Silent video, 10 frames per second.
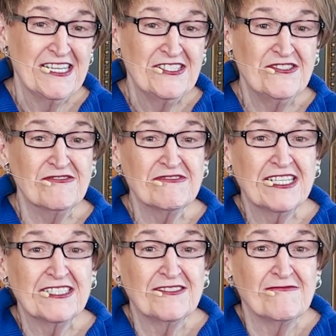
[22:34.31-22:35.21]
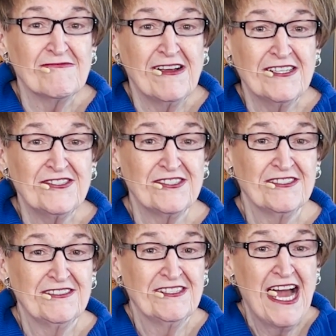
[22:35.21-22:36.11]
Don't get in a rush
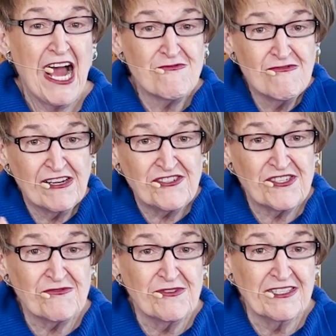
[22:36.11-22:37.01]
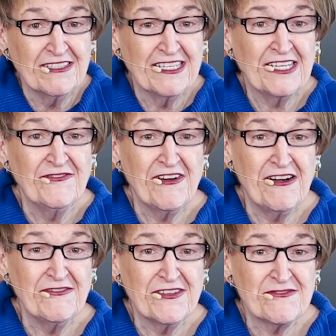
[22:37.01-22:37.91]
that will
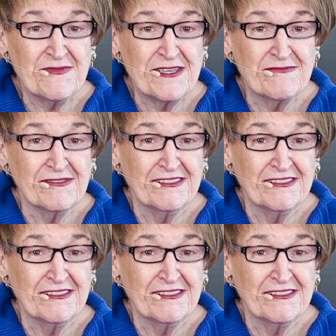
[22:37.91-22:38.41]
involve other people.